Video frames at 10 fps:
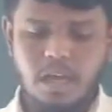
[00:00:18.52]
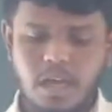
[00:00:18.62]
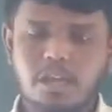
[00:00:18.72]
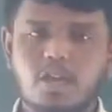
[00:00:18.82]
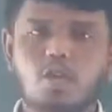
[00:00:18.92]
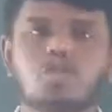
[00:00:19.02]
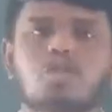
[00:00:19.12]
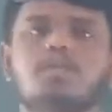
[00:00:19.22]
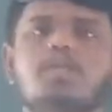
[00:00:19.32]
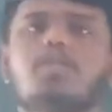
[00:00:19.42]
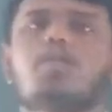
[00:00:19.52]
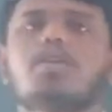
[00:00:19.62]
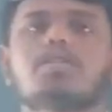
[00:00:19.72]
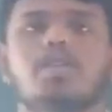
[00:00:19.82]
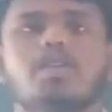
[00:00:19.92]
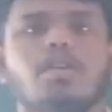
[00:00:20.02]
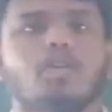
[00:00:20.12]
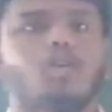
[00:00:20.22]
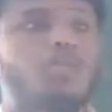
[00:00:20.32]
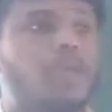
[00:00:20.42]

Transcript: In the laws of production, we